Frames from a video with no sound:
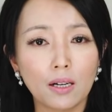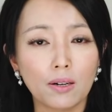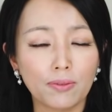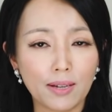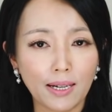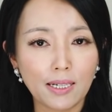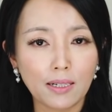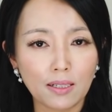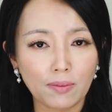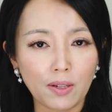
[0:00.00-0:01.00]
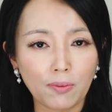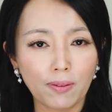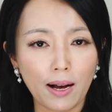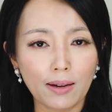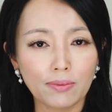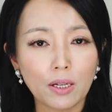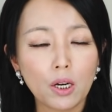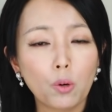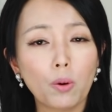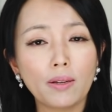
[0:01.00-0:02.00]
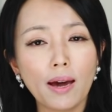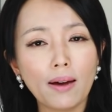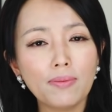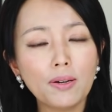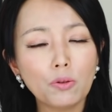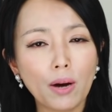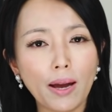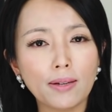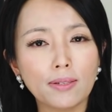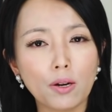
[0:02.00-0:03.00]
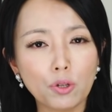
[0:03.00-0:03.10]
of 1975, when heavy rains